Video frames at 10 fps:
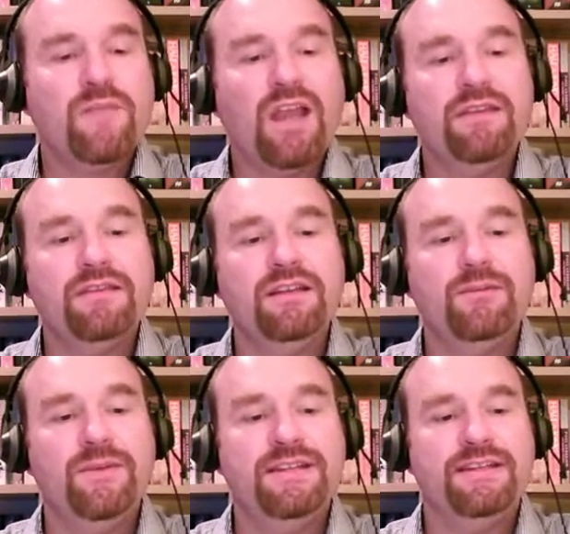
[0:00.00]
Other thing
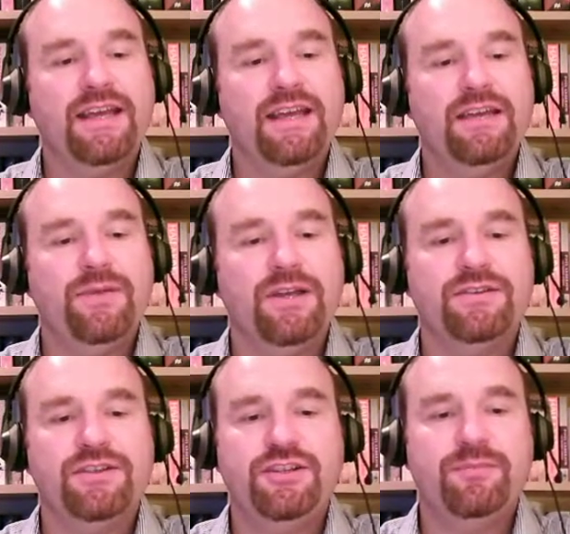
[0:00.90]
that we did get, if we go to
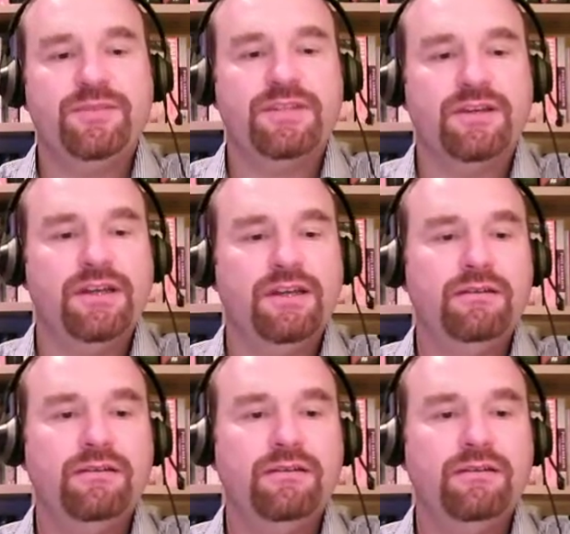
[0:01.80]
the ship designer,